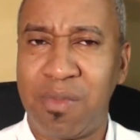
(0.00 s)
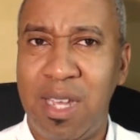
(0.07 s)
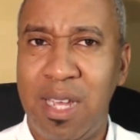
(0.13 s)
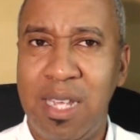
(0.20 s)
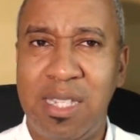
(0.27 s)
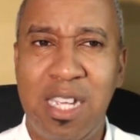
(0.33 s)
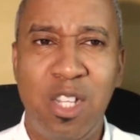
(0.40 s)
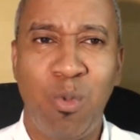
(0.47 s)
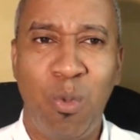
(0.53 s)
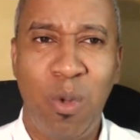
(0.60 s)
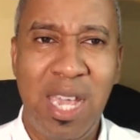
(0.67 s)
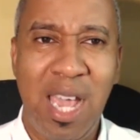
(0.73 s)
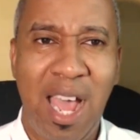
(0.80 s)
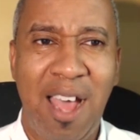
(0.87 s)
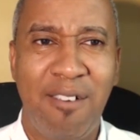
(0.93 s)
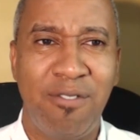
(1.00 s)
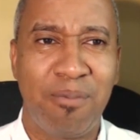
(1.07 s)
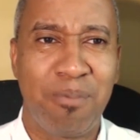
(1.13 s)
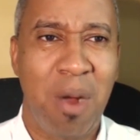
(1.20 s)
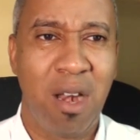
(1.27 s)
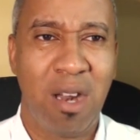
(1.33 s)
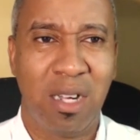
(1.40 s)
since we have
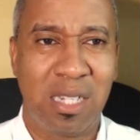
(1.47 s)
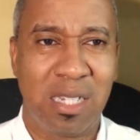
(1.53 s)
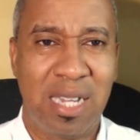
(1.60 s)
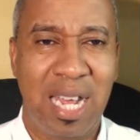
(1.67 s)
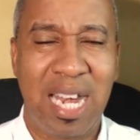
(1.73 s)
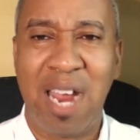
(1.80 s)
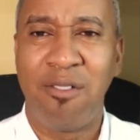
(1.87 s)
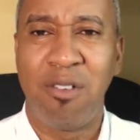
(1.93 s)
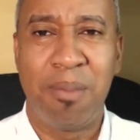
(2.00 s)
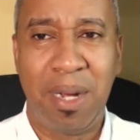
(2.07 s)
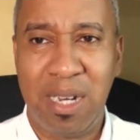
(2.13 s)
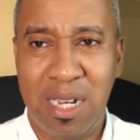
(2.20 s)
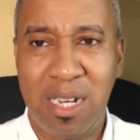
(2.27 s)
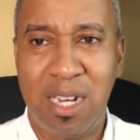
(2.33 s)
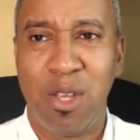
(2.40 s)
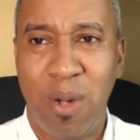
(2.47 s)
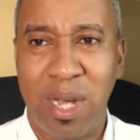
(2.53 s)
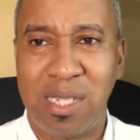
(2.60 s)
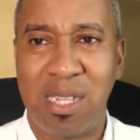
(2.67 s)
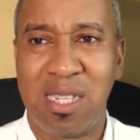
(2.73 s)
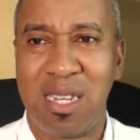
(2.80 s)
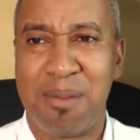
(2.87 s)
products that everybody in the
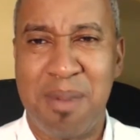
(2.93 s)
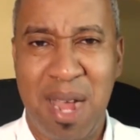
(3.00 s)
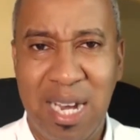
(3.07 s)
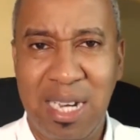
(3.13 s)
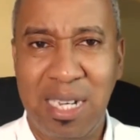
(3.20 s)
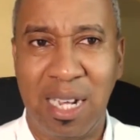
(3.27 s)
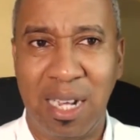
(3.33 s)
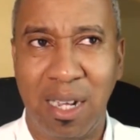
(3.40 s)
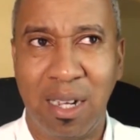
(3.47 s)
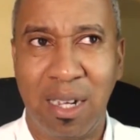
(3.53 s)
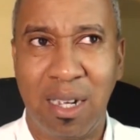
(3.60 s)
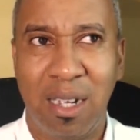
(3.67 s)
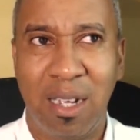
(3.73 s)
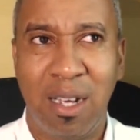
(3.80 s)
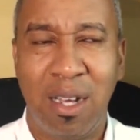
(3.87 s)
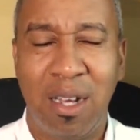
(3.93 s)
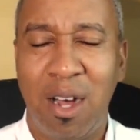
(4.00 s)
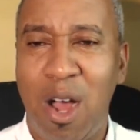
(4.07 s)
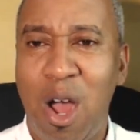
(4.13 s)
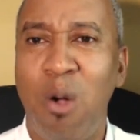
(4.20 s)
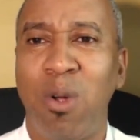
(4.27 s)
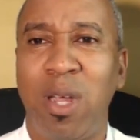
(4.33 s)
US is demanding,
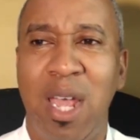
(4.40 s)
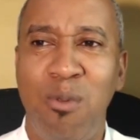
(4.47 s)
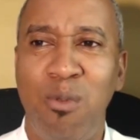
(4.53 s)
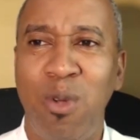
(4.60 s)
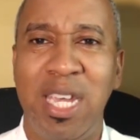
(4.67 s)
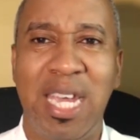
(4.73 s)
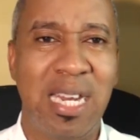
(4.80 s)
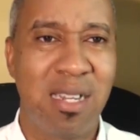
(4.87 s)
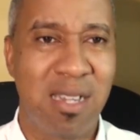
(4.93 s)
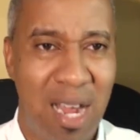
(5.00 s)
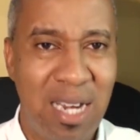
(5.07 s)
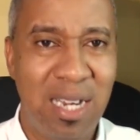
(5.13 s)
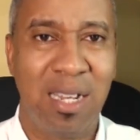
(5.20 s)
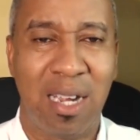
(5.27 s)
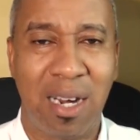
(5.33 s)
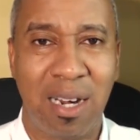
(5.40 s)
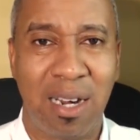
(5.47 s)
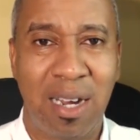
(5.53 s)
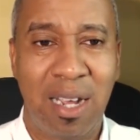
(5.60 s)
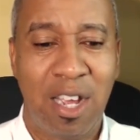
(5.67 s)
how can we get it on there?